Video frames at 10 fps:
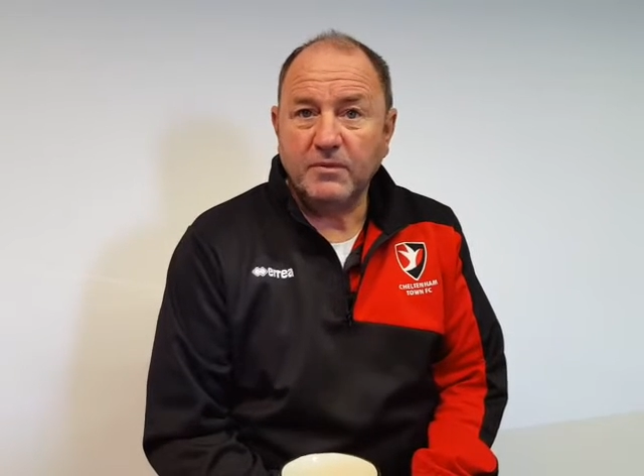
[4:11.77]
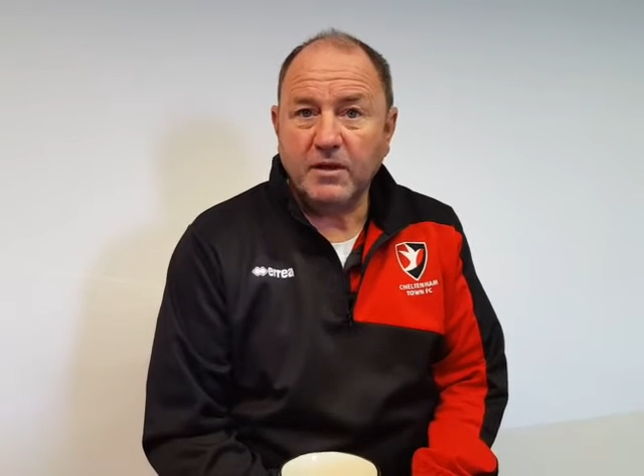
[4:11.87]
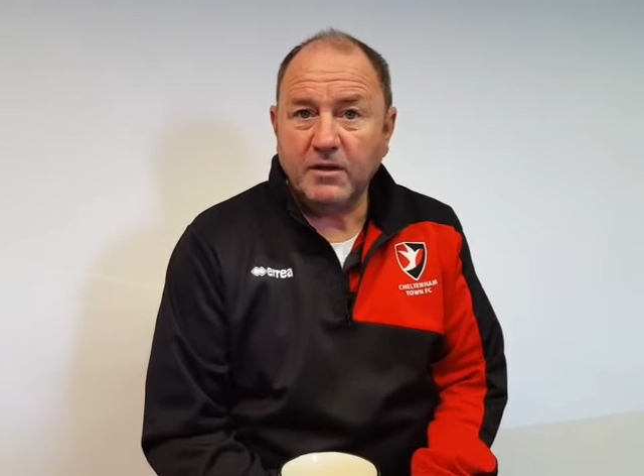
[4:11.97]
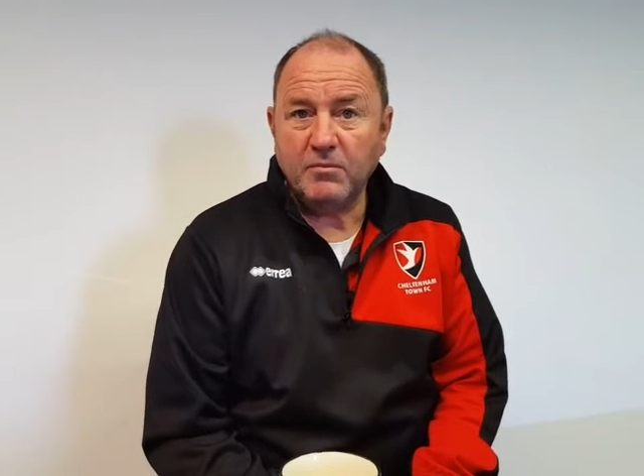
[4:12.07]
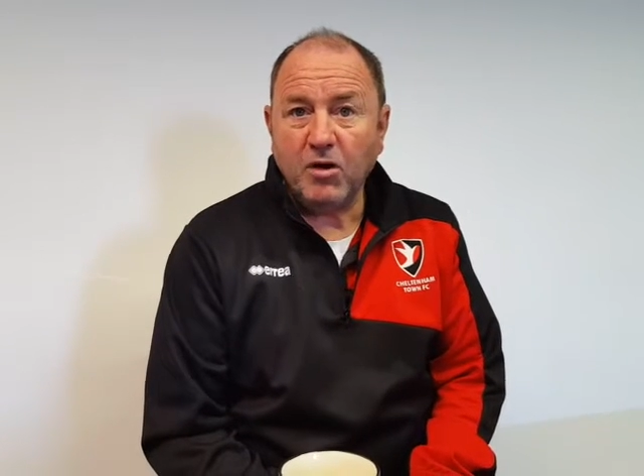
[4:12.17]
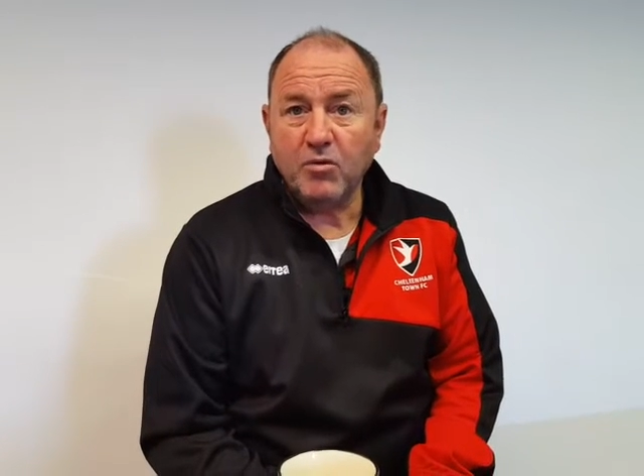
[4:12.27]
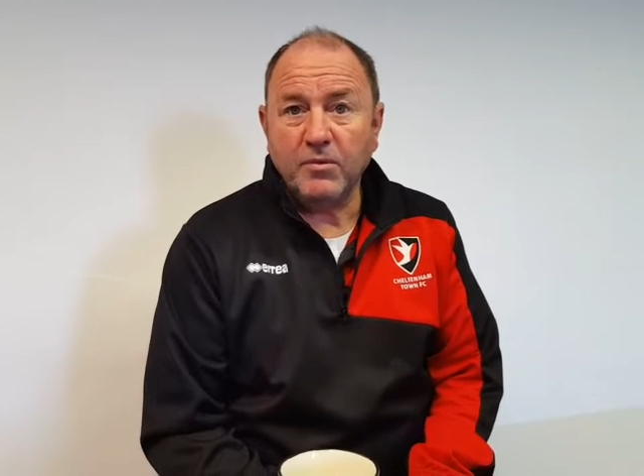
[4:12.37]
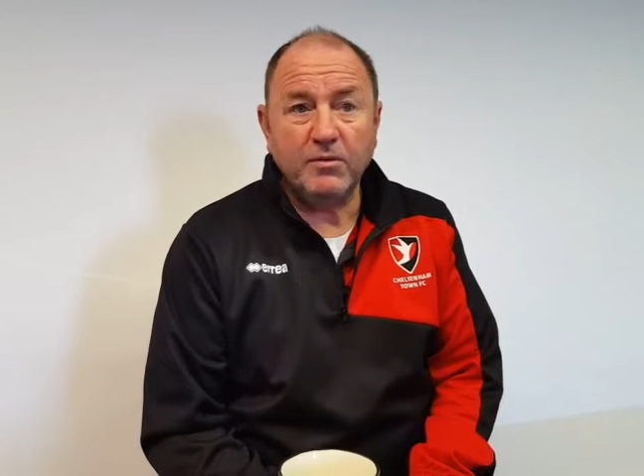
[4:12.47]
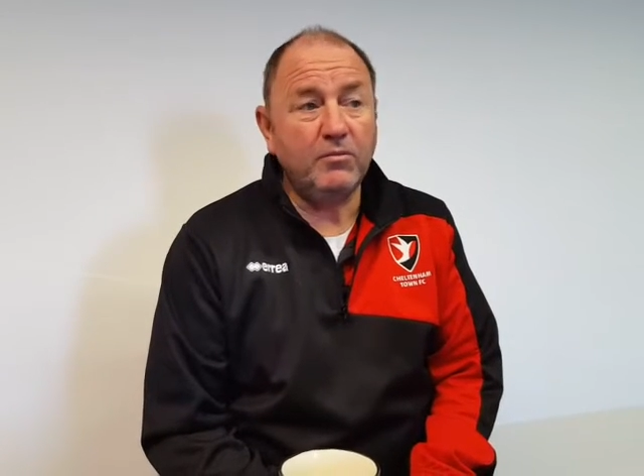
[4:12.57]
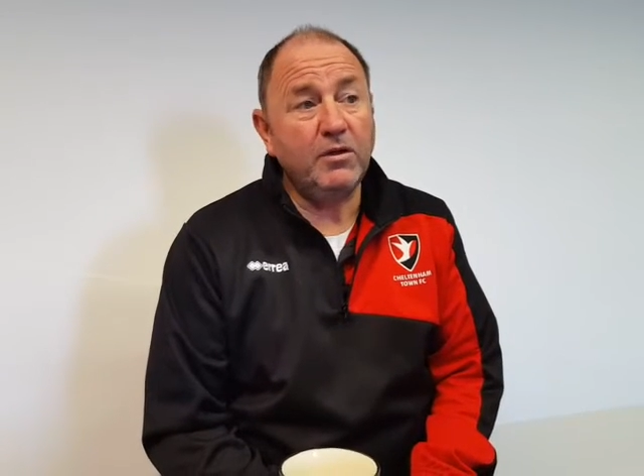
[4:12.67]
At the
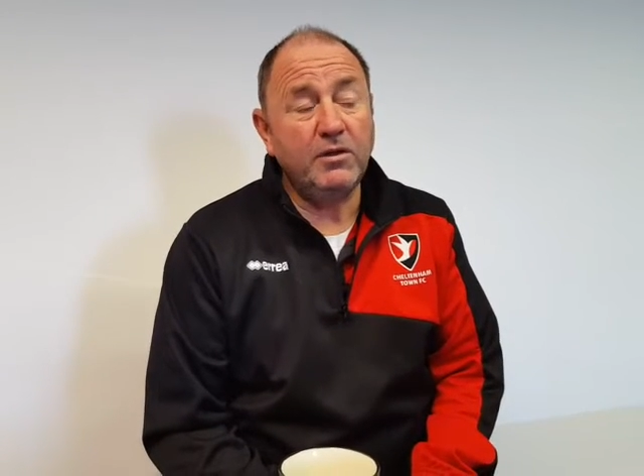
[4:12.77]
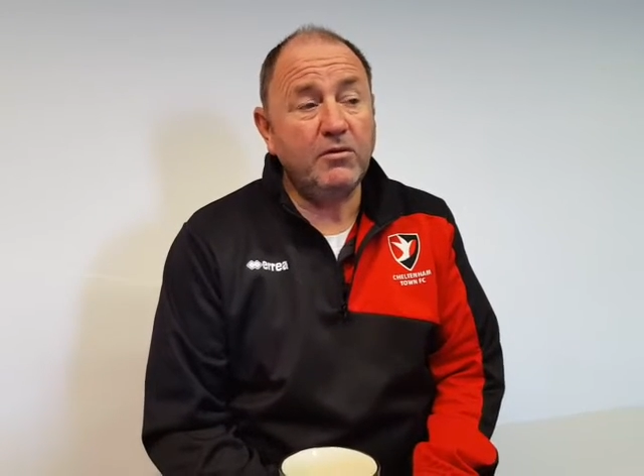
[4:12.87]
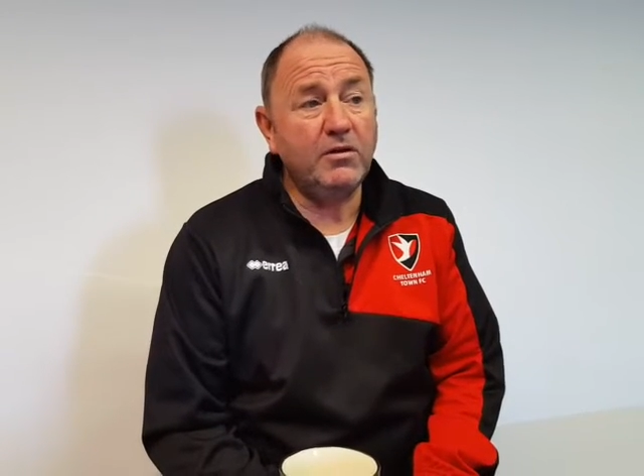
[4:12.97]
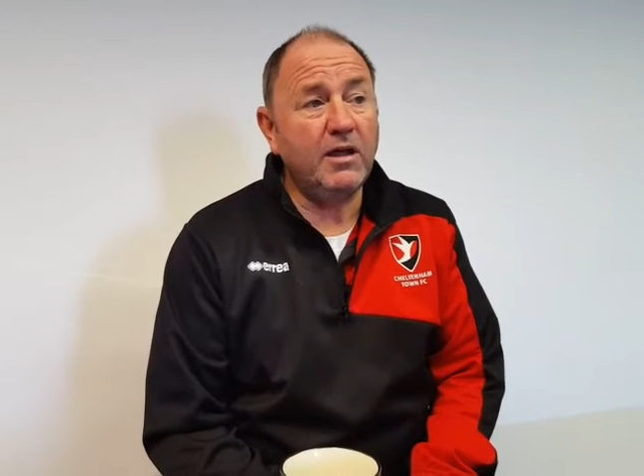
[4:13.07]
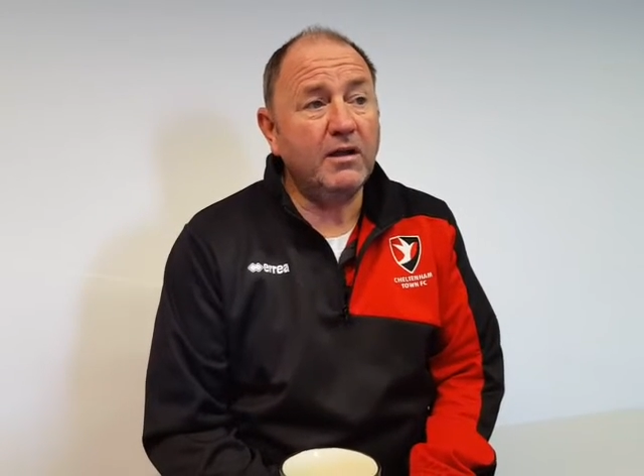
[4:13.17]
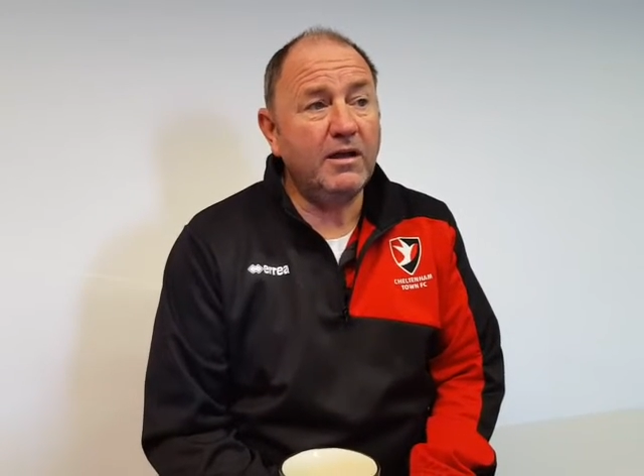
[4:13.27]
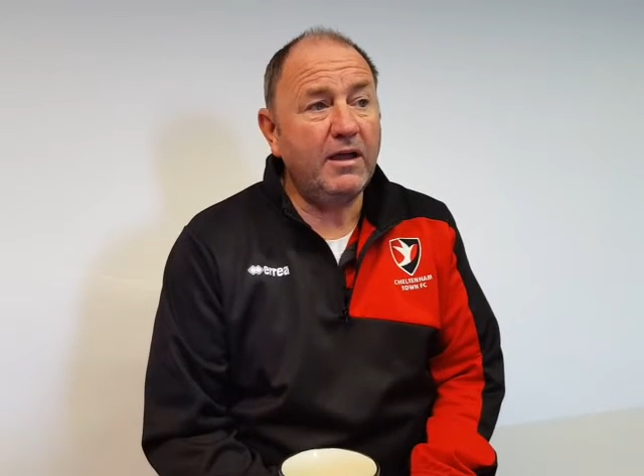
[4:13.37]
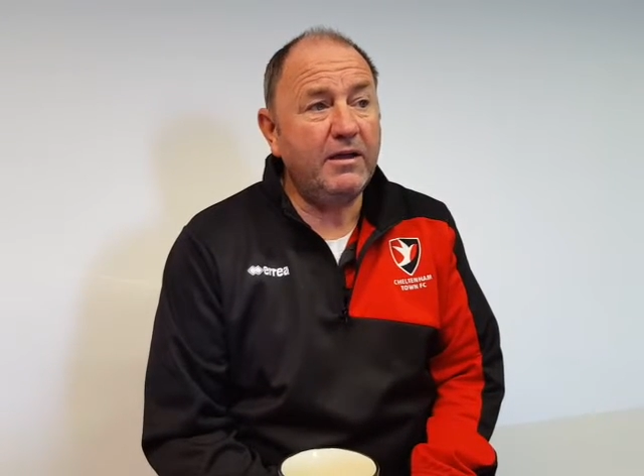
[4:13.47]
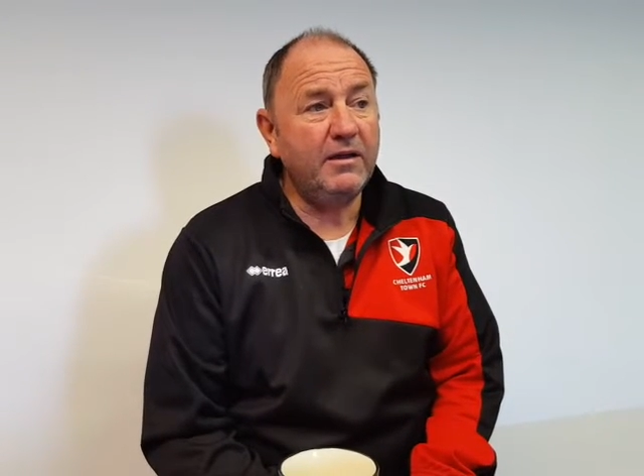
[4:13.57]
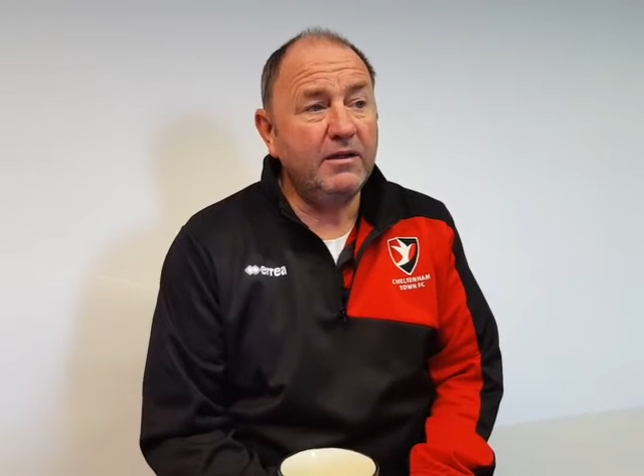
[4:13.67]
moment, when you're a young
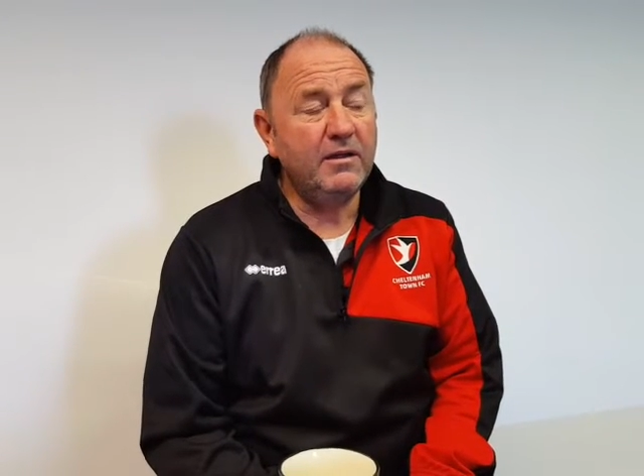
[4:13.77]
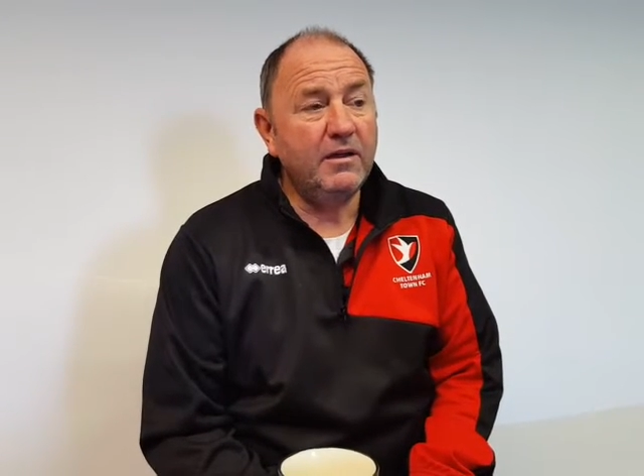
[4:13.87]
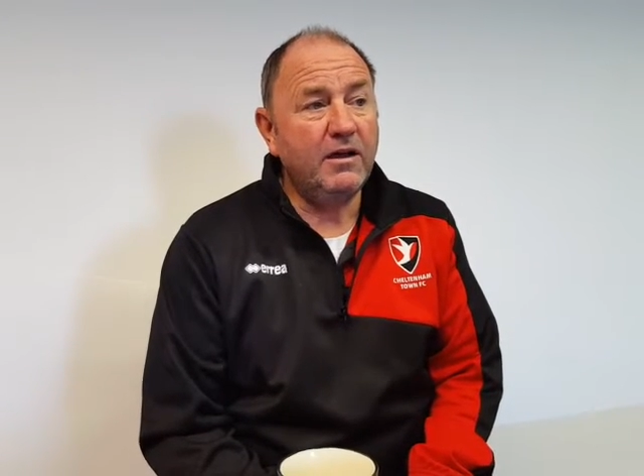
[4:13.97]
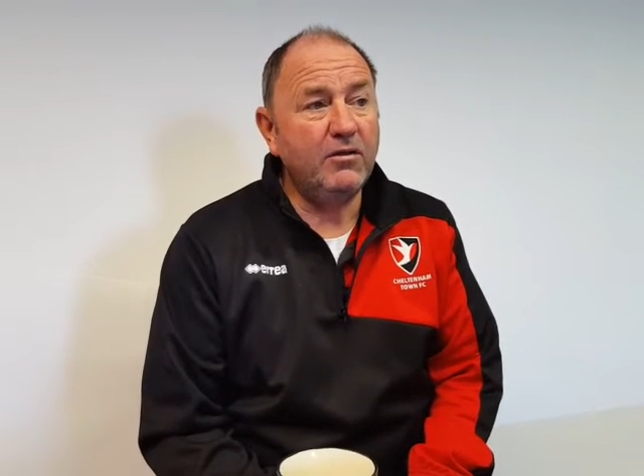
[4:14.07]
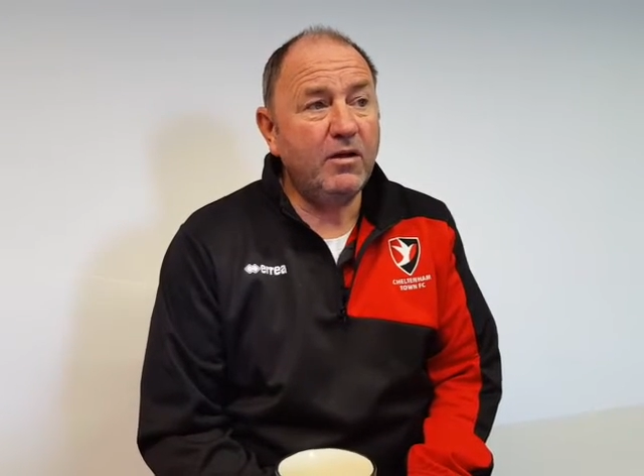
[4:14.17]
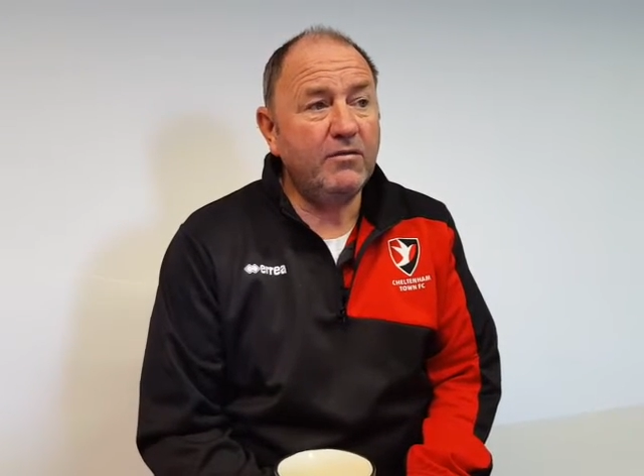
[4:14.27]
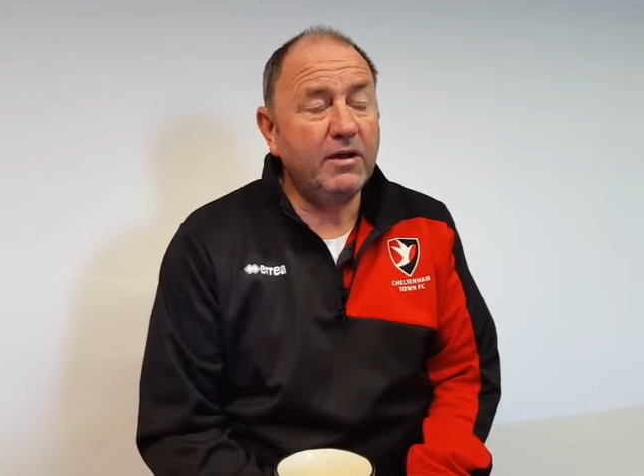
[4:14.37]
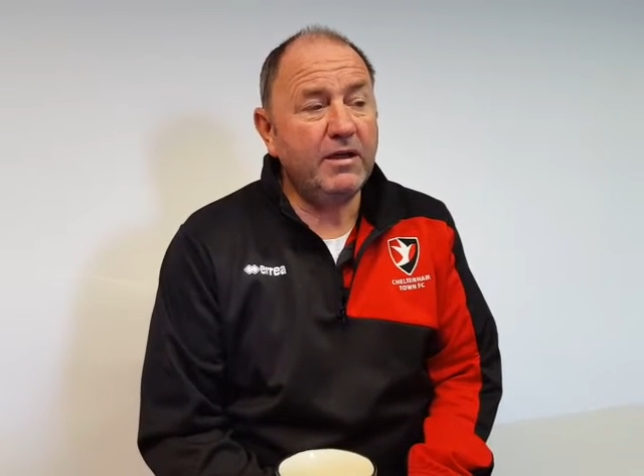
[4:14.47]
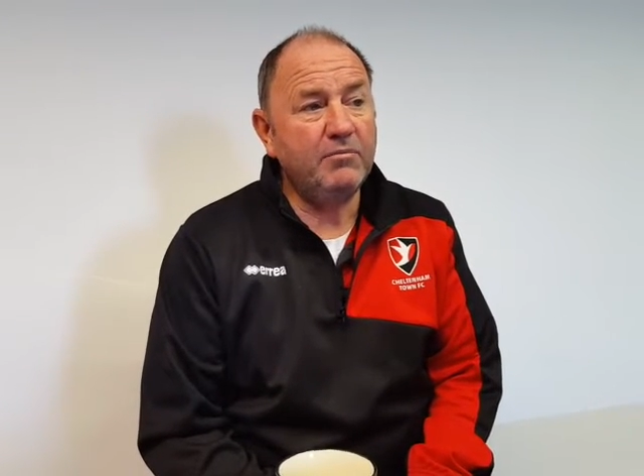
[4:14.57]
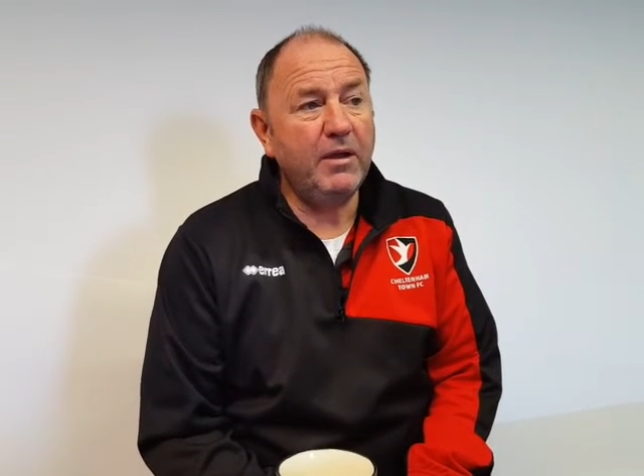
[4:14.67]
lad and you haven't
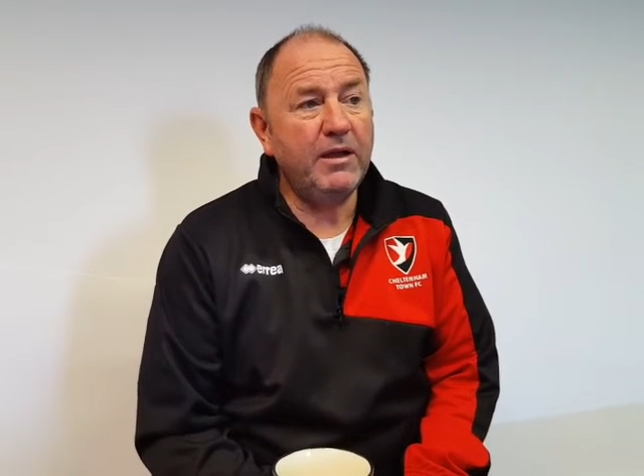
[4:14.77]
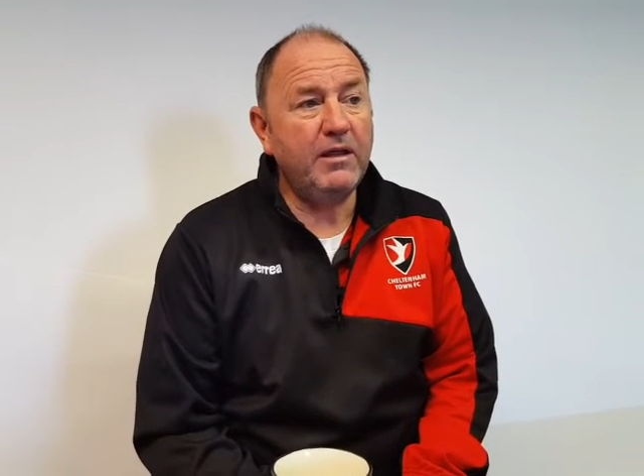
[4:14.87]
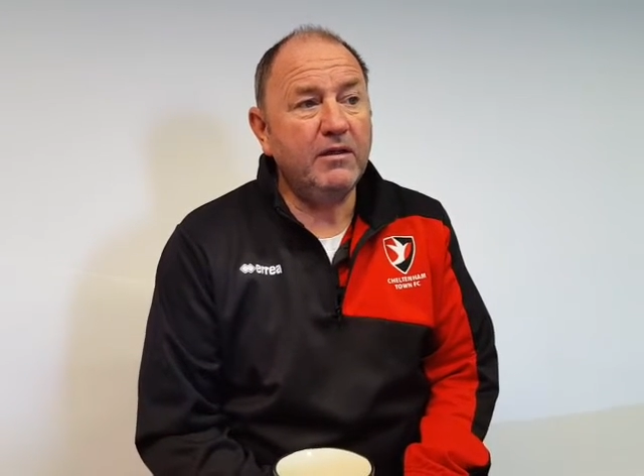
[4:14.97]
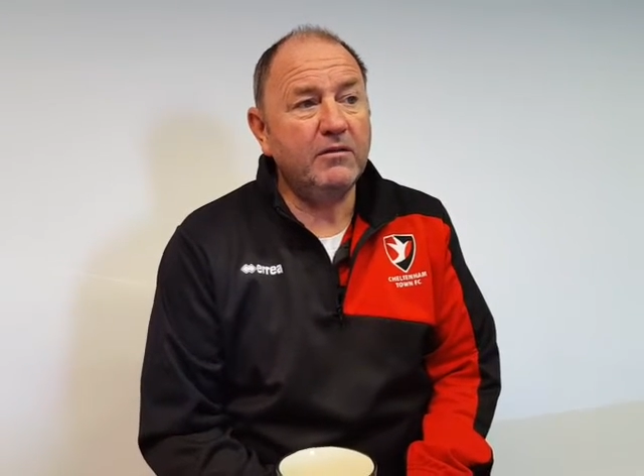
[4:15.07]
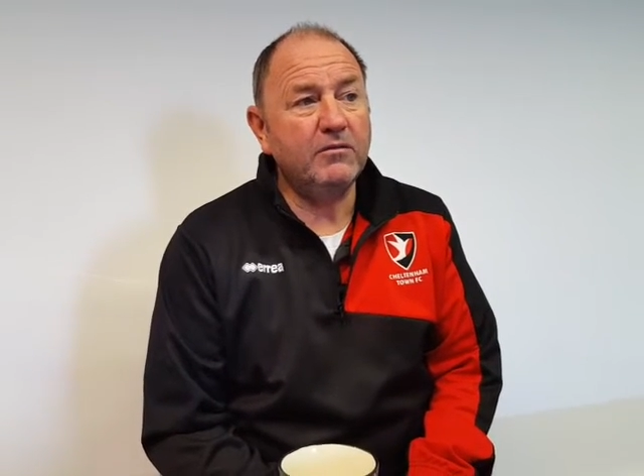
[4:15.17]
had many